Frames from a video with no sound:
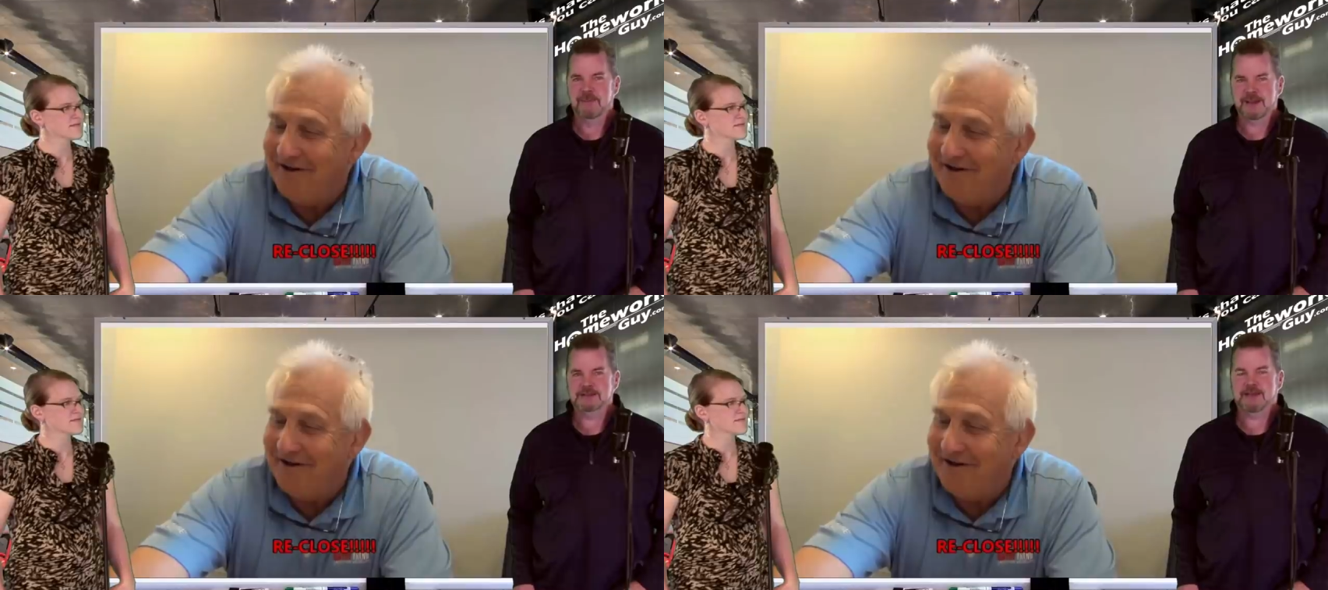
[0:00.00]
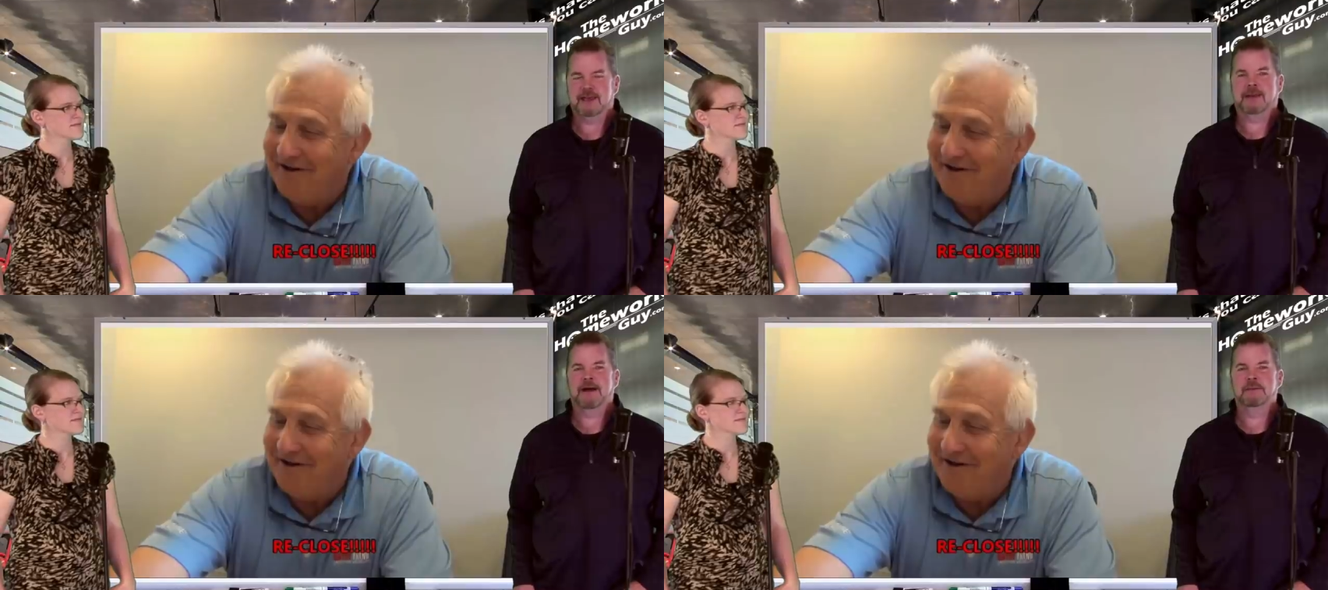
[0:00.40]
Speaker 1: makes
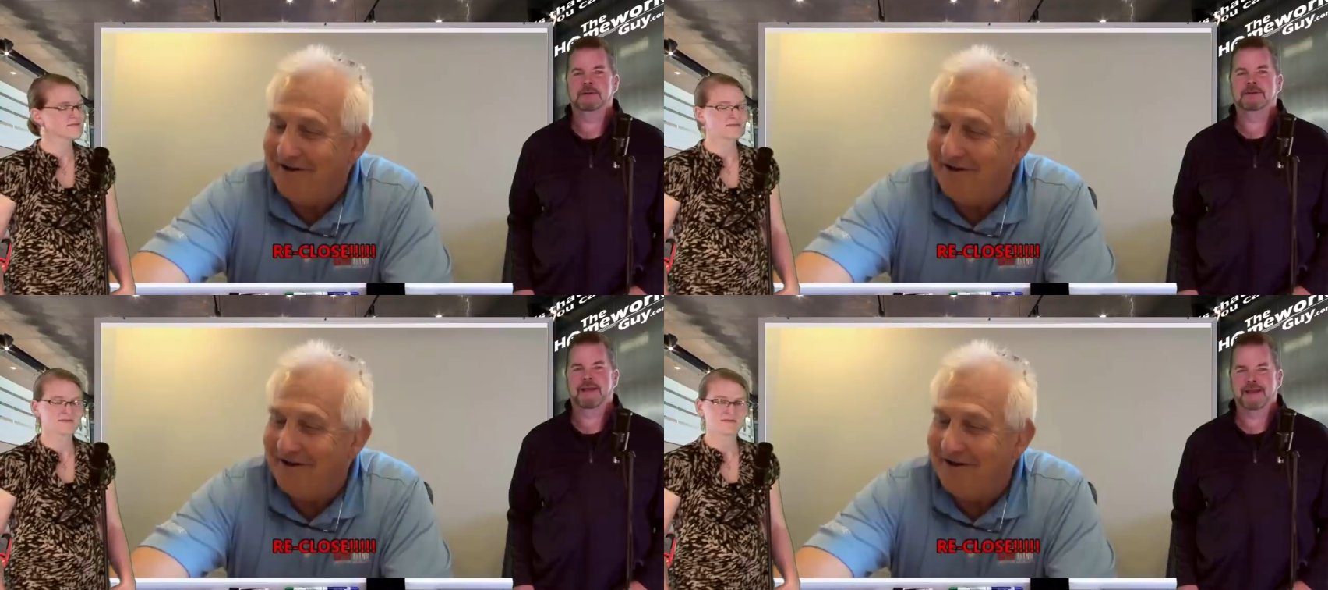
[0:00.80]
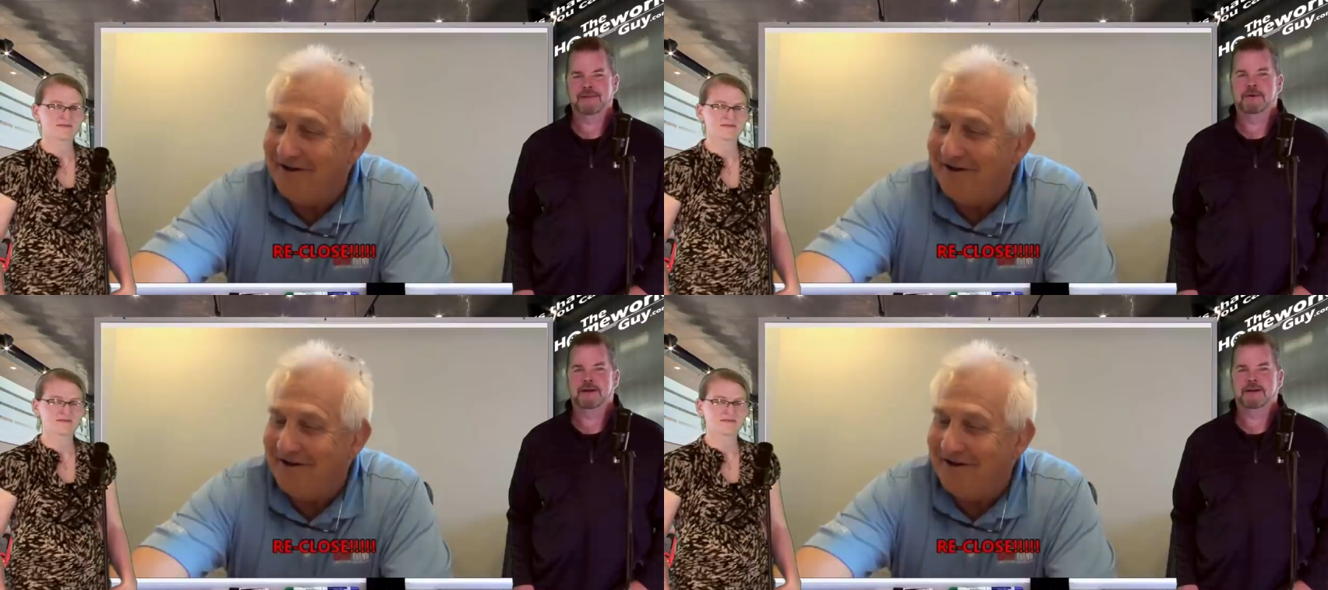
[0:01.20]
that comment to
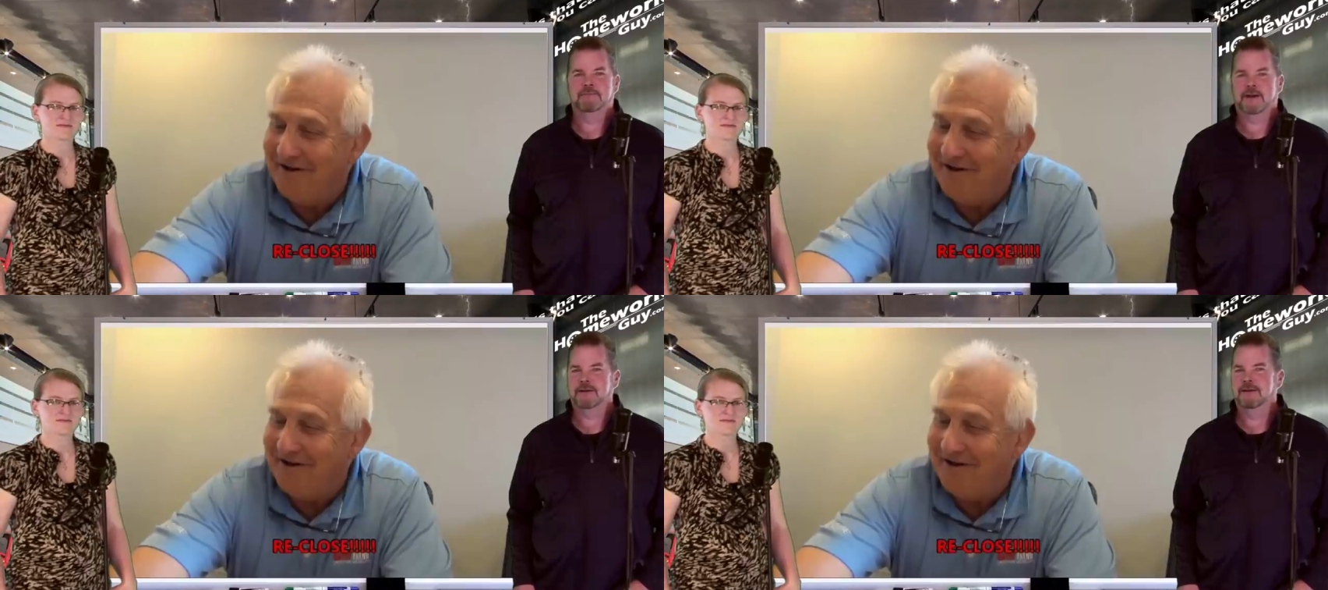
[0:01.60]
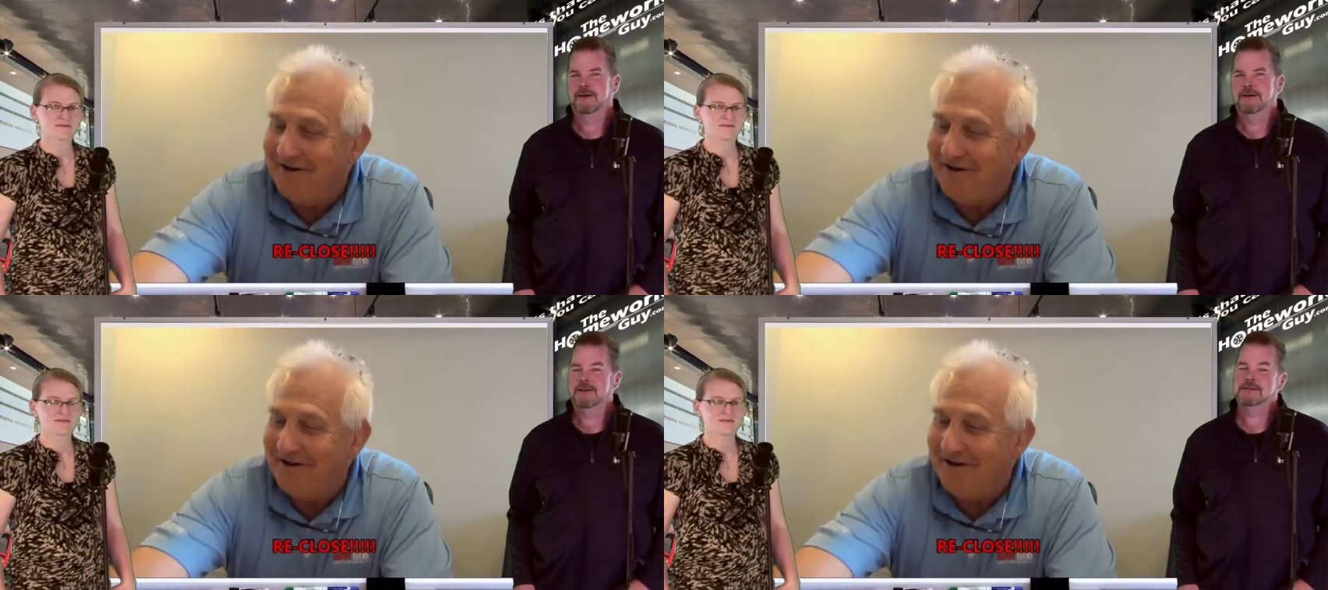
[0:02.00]
anybody? But
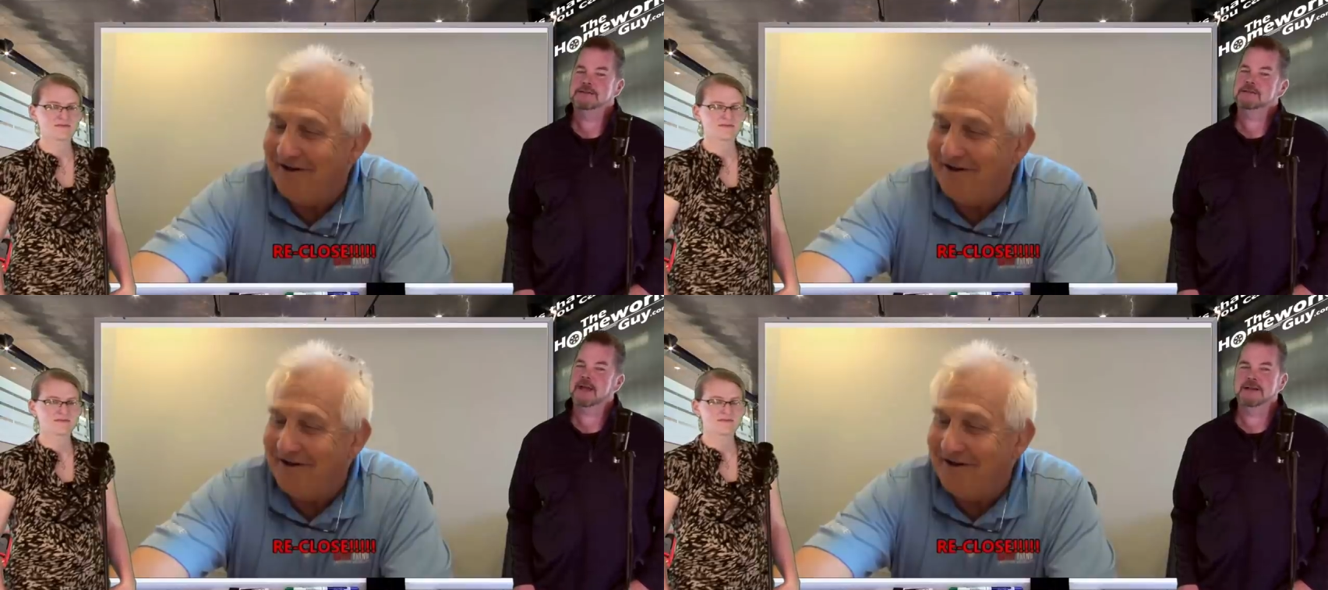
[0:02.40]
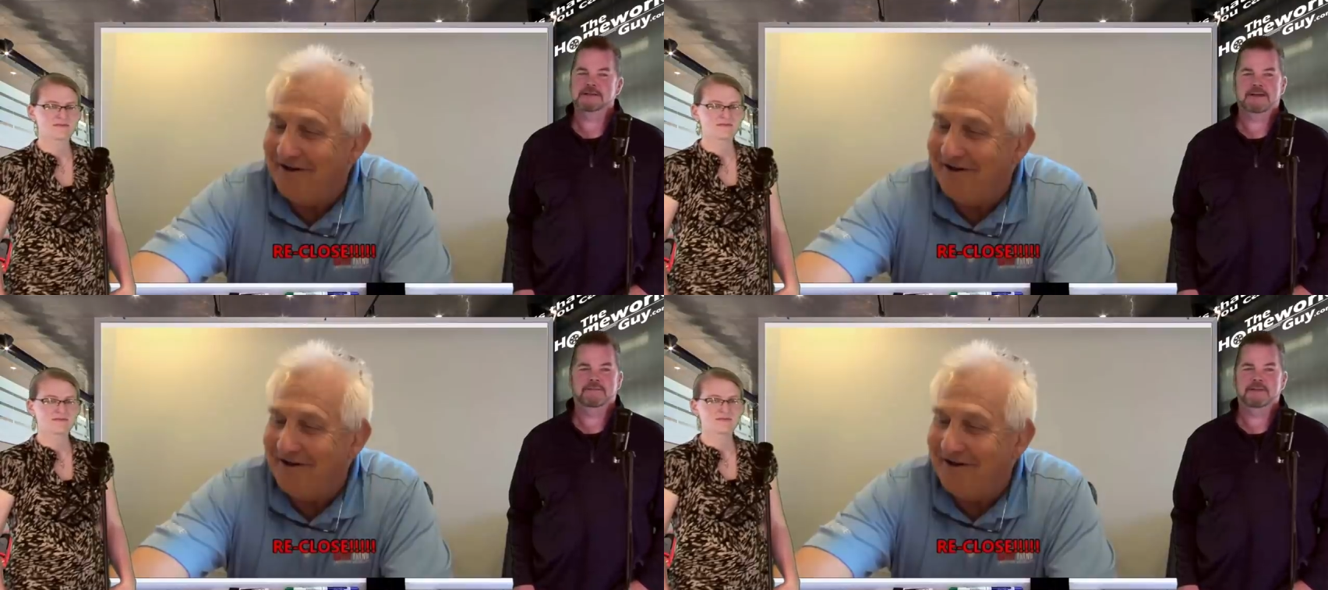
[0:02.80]
this is the kind of
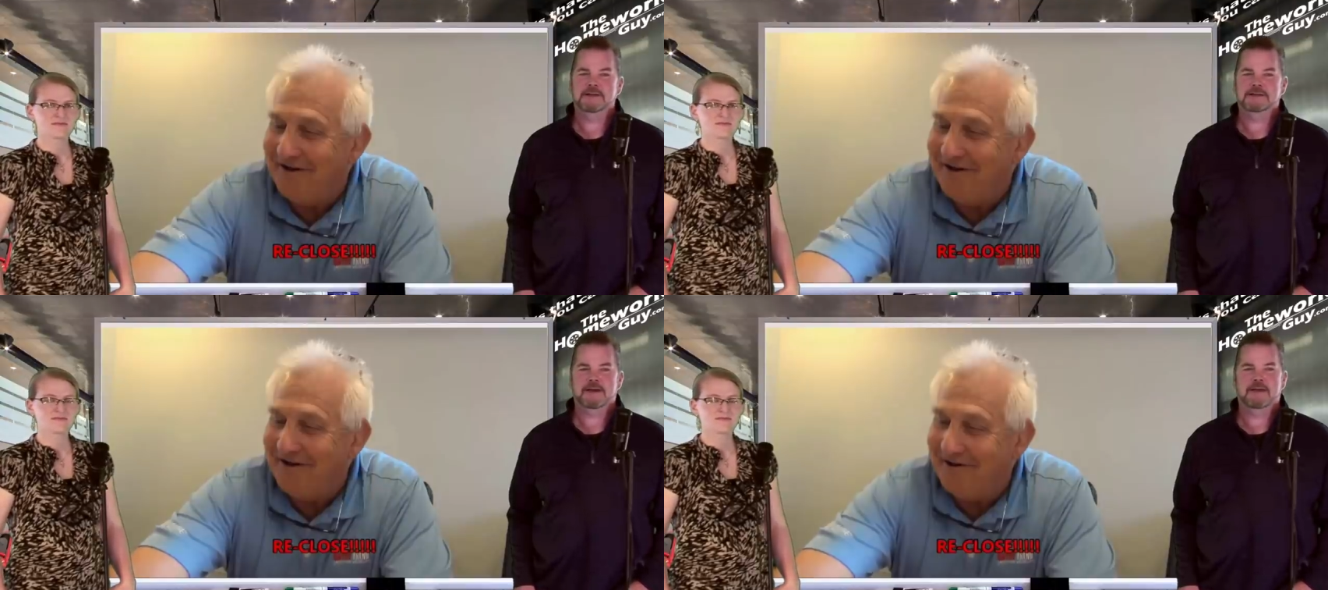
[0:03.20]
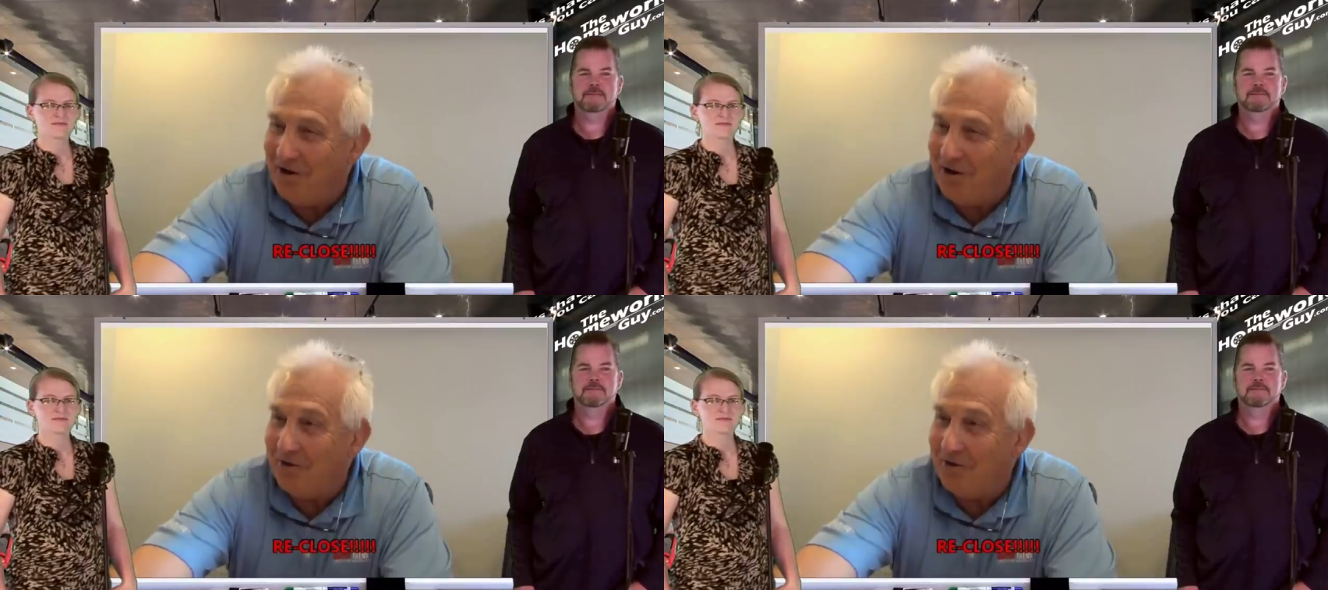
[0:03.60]
stuff they say.